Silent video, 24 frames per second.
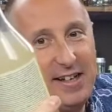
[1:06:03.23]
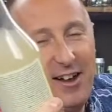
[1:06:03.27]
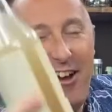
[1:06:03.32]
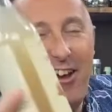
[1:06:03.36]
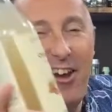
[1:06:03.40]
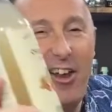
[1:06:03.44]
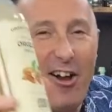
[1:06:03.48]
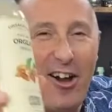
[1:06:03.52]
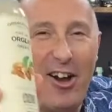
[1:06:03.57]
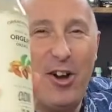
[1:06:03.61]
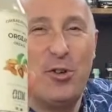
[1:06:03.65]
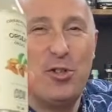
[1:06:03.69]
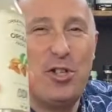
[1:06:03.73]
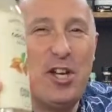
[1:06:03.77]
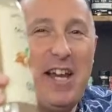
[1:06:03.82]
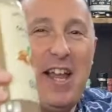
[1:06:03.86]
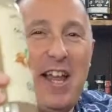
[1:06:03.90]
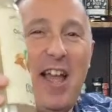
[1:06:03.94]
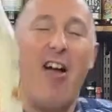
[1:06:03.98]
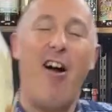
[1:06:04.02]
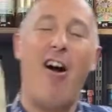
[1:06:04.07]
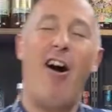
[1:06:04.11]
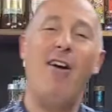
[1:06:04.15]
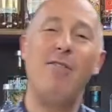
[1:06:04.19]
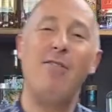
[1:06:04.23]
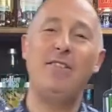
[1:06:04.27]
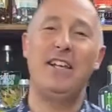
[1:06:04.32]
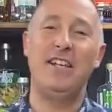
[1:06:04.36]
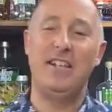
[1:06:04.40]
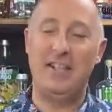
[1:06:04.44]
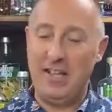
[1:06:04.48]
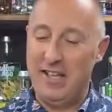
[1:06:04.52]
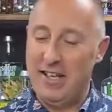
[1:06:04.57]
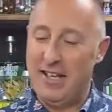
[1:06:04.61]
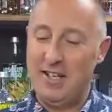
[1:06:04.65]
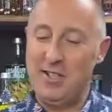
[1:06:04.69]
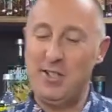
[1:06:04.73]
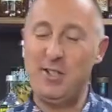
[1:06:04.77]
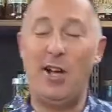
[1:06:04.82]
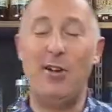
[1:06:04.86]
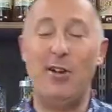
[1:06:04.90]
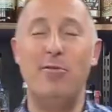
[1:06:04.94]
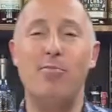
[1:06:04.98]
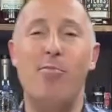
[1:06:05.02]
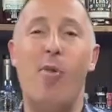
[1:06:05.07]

I like Orgeat. So